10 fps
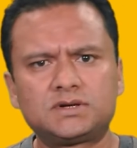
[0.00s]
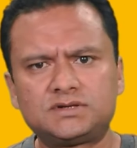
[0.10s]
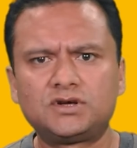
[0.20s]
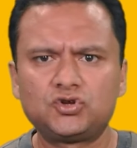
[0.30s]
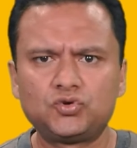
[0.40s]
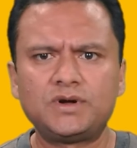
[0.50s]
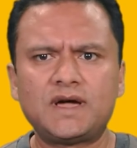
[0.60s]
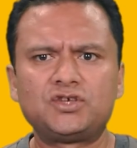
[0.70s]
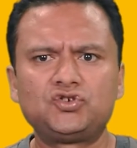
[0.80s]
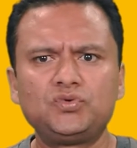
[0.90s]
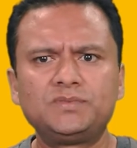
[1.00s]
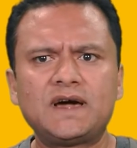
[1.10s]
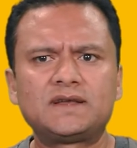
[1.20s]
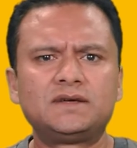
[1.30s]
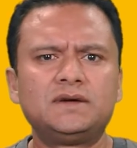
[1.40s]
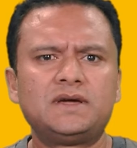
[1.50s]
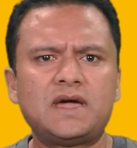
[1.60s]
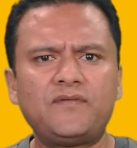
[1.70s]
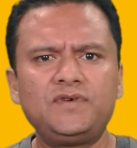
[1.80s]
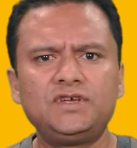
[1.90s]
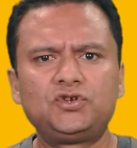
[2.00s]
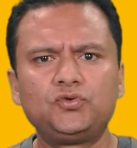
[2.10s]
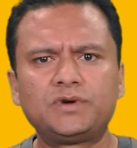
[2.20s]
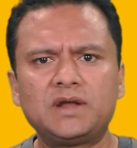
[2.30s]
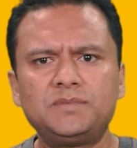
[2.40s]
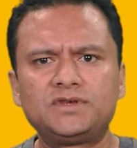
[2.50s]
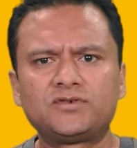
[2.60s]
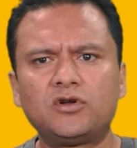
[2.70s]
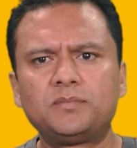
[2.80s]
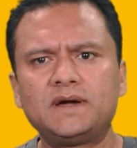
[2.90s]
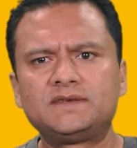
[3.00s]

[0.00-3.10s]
not to assume that every issue can be solved by